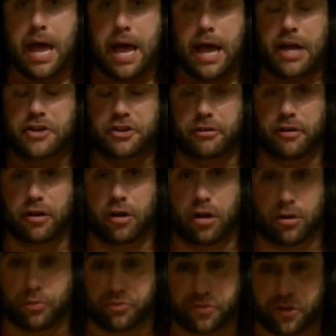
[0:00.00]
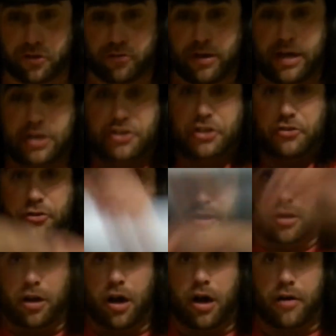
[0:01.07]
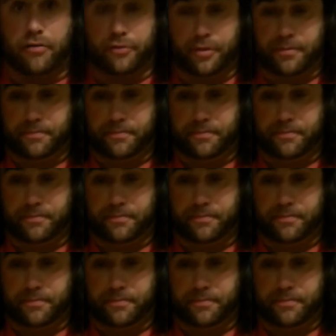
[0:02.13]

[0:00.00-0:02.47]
And Jerry Lawler was in the ring and she took it off.